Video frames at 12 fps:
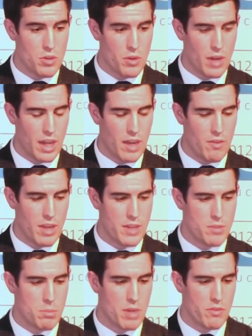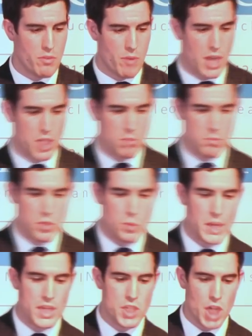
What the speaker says: nuclear-related proliferation between